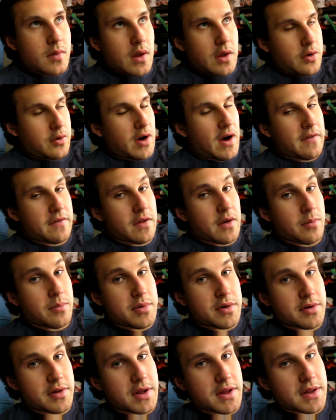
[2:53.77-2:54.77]
you have the
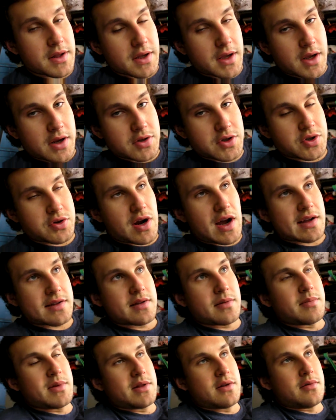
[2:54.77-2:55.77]
ability to contract
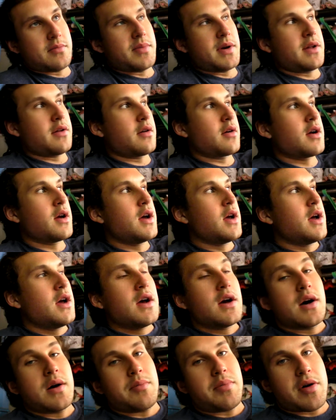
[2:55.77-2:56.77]
them a little better
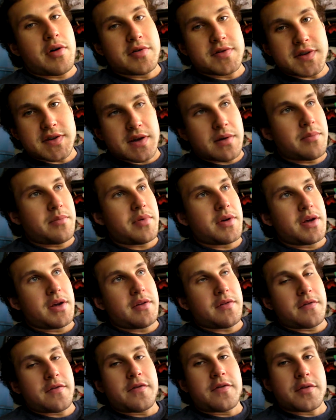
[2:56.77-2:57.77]
opposed them
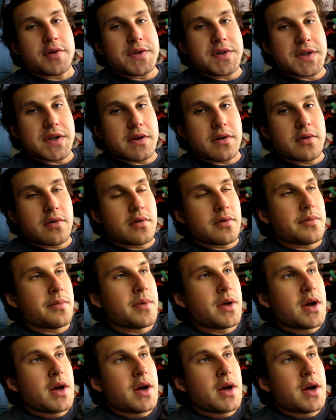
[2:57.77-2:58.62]
being freezing cold.